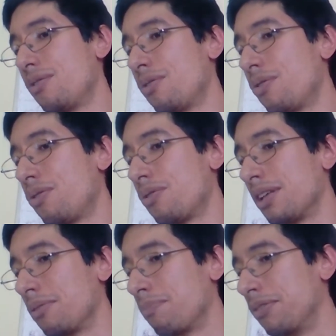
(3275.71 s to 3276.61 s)

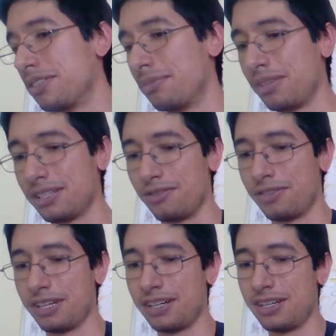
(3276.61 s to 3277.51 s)
Let me pull some of these over
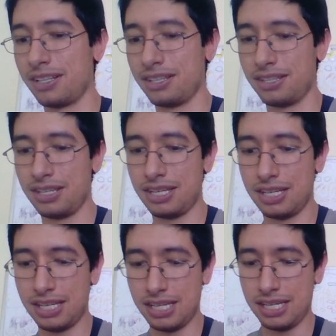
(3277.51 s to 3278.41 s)
here.
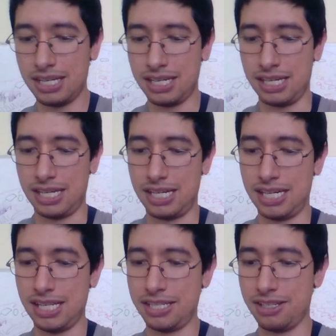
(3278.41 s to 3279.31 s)

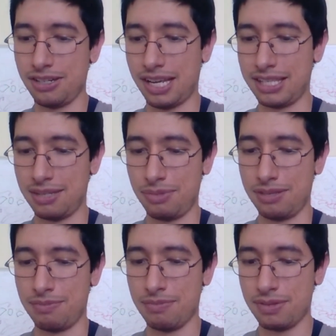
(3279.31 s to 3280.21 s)
Uh, let's just look at some of
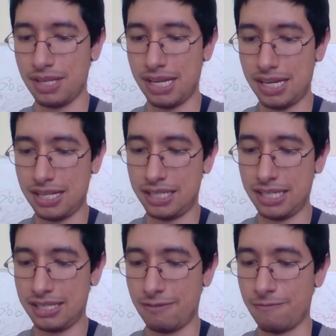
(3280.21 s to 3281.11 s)
the, uh,
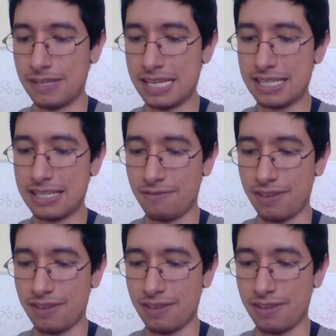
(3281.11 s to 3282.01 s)
just the Vs and
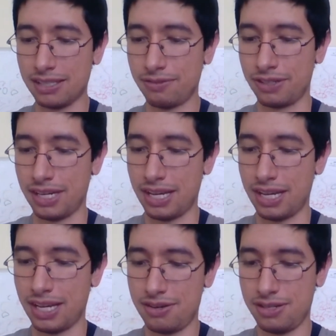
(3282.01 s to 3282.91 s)
V maxes for
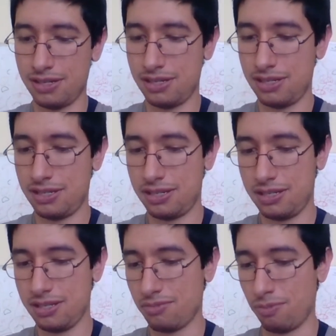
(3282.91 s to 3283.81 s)
now.
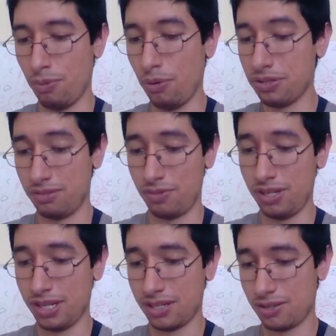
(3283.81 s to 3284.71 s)
We pulled some
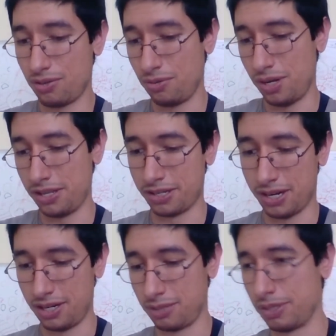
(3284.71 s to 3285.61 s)
really cool other
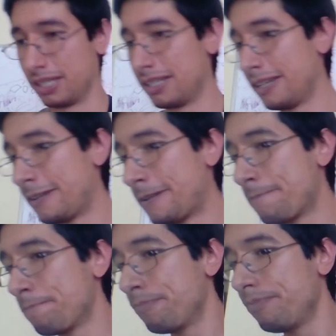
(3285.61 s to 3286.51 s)
cards, but
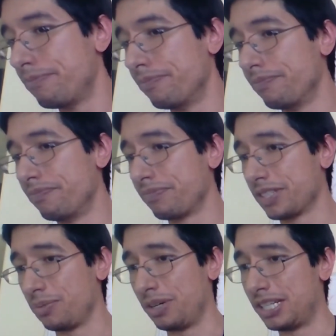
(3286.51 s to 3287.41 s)

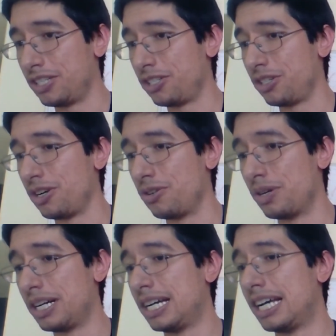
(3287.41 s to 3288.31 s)
just want to show